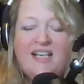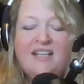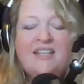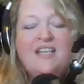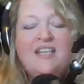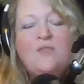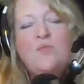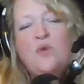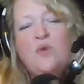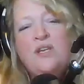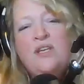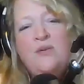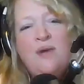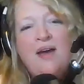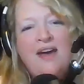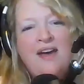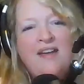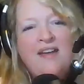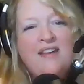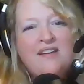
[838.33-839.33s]
And then when you
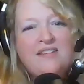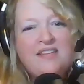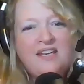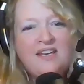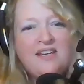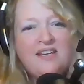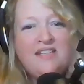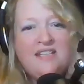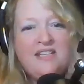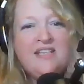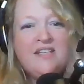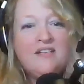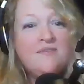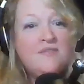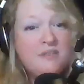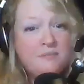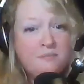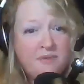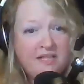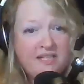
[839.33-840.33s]
add on the idea of
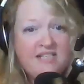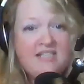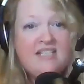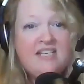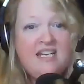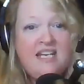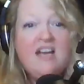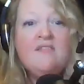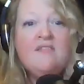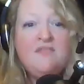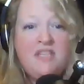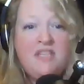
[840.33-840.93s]
simplicity, of